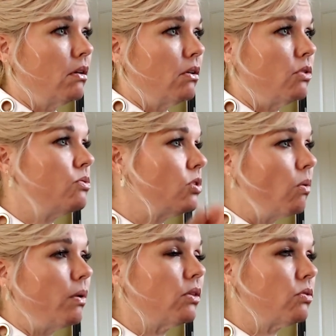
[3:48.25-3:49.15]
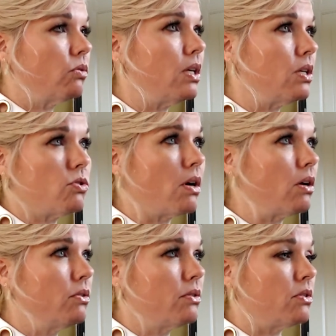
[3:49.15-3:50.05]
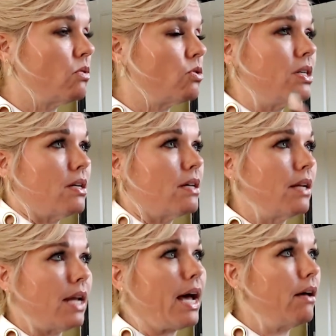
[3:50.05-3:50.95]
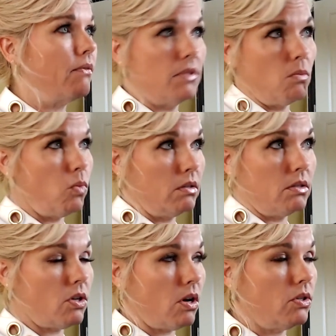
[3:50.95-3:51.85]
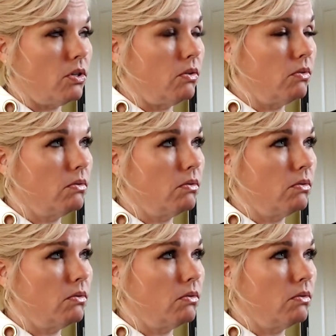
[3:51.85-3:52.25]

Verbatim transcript: who's going through these struggles, and so she doesn't have someone to talk to.